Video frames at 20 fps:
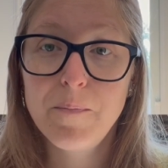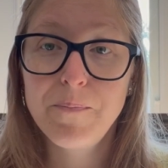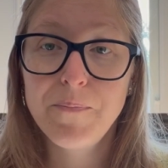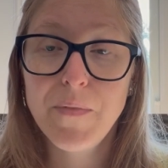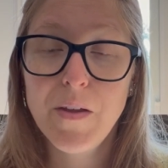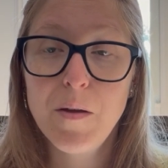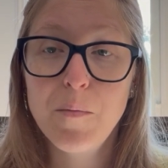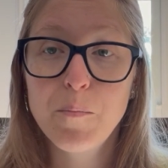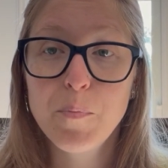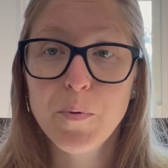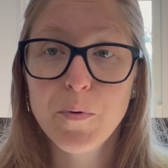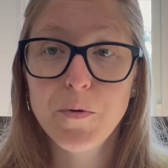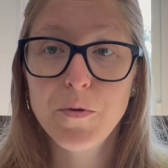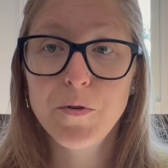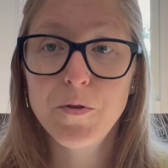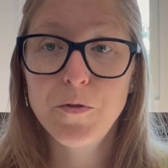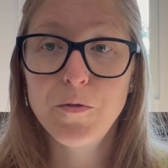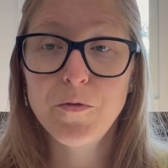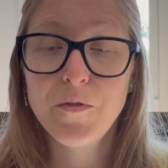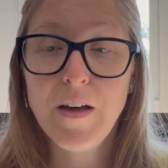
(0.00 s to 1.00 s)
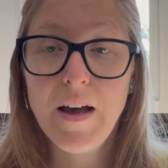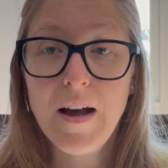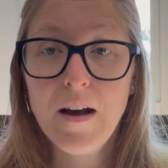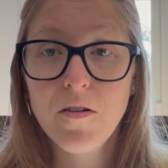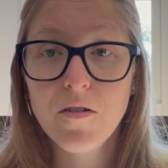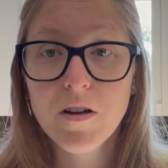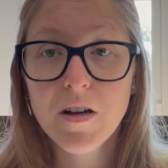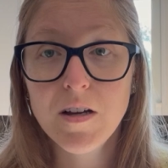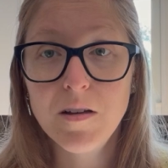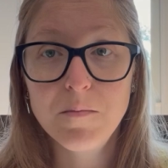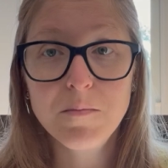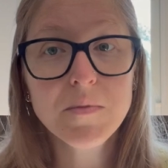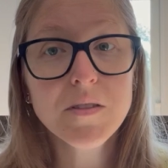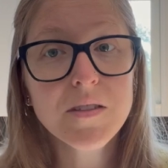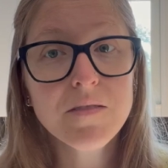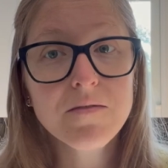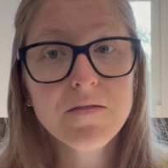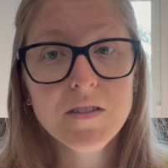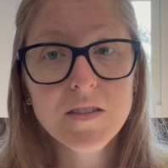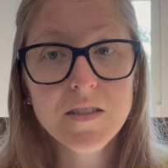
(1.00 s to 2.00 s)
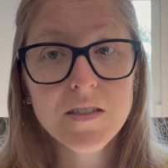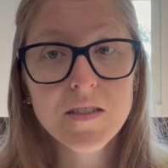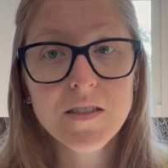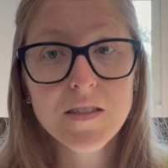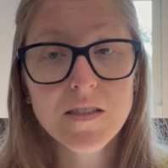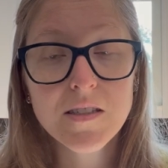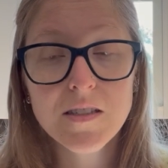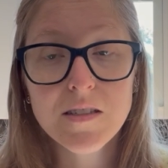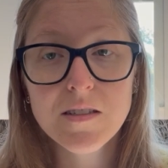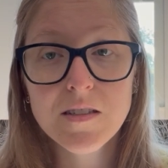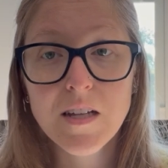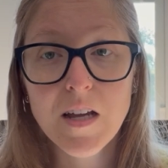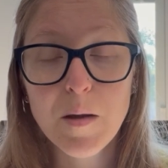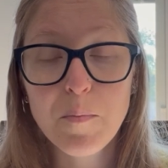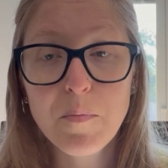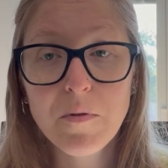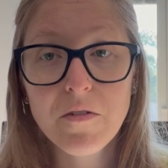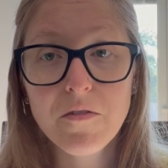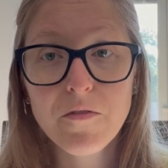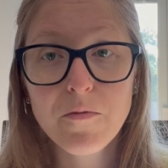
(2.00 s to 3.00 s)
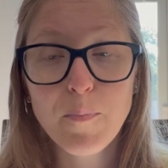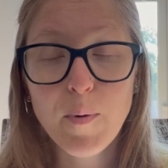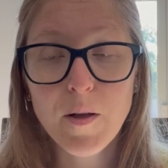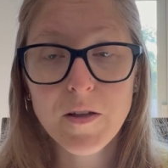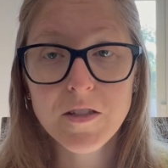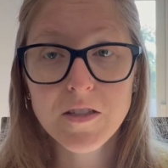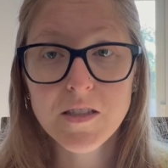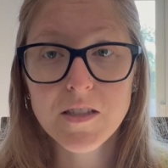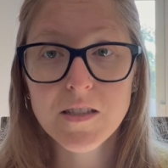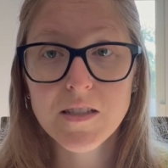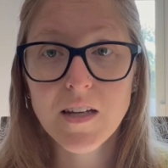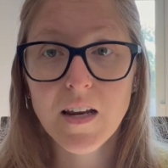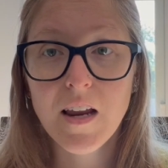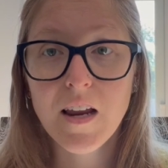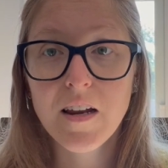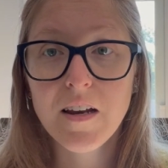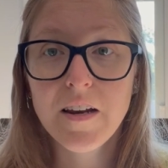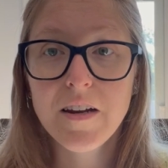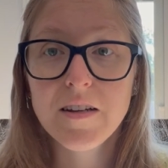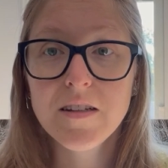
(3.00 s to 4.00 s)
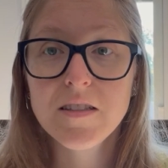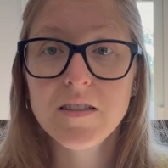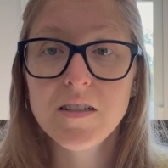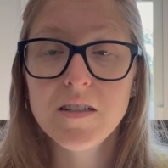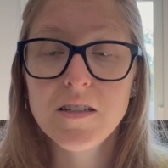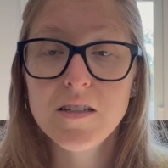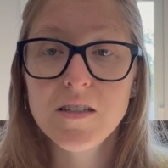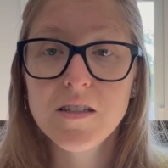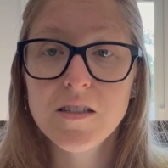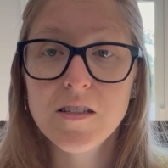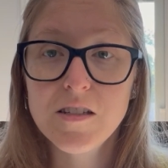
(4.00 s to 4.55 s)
improve the outcomes of this type of polycystic kidney disease.